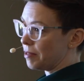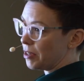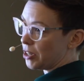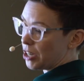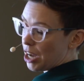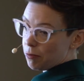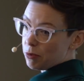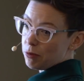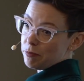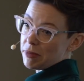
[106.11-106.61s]
a
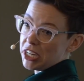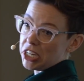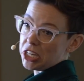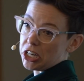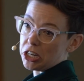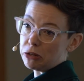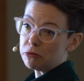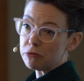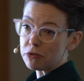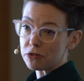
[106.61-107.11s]
couple mink
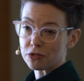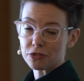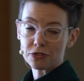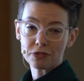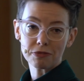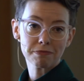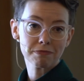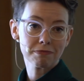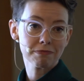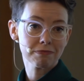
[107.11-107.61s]

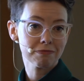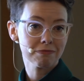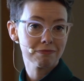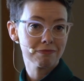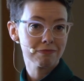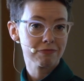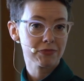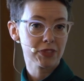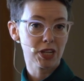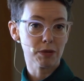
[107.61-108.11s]
coats,
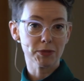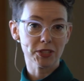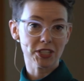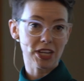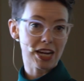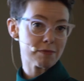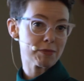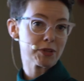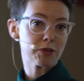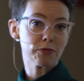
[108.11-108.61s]
a couple
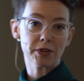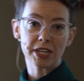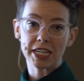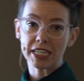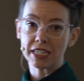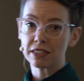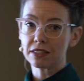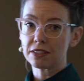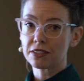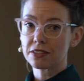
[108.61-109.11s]
diamond
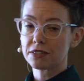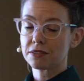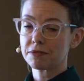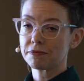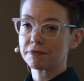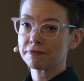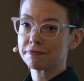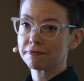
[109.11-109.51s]
rings,